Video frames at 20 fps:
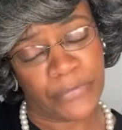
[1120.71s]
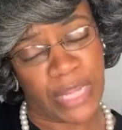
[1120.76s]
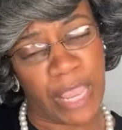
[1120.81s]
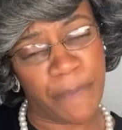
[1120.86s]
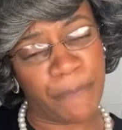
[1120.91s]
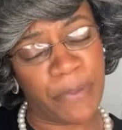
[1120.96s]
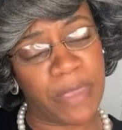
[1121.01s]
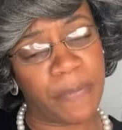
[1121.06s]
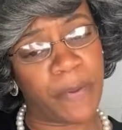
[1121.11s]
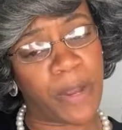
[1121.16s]

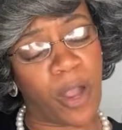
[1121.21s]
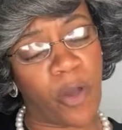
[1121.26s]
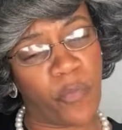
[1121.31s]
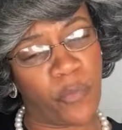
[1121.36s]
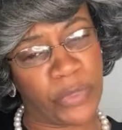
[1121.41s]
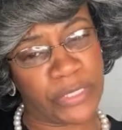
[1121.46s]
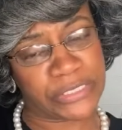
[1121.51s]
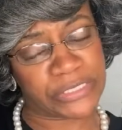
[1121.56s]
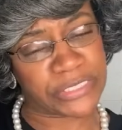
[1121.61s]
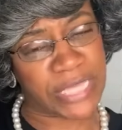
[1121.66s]
These people
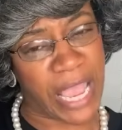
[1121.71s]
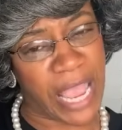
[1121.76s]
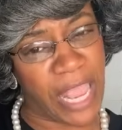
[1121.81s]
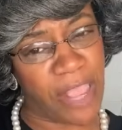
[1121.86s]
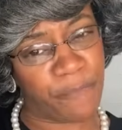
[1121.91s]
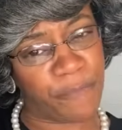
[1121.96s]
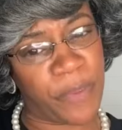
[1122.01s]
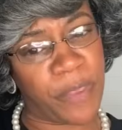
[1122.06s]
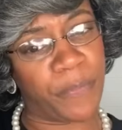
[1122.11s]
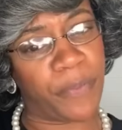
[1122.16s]
going to be
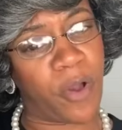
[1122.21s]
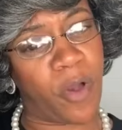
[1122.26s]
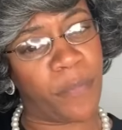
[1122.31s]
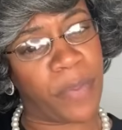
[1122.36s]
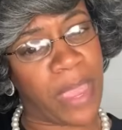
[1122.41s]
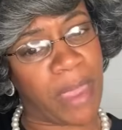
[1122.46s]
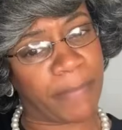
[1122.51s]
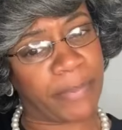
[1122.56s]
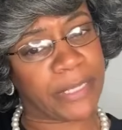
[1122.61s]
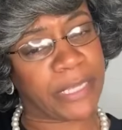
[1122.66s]
safe. People
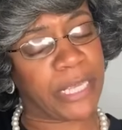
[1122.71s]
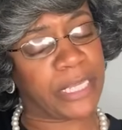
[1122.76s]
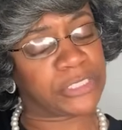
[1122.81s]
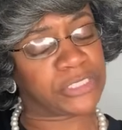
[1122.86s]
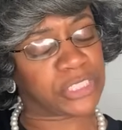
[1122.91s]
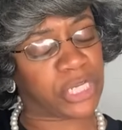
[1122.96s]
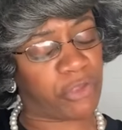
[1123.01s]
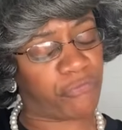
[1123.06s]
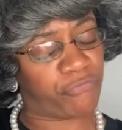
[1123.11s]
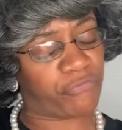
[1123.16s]
going to be able to
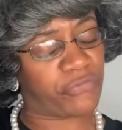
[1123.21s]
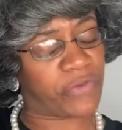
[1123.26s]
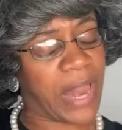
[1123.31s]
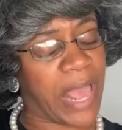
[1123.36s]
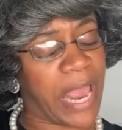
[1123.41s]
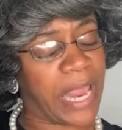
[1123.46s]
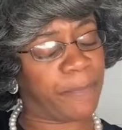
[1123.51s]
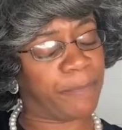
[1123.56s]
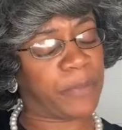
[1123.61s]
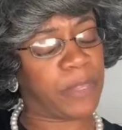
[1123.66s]
catch their
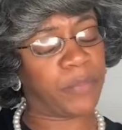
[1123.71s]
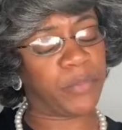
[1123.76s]
flight.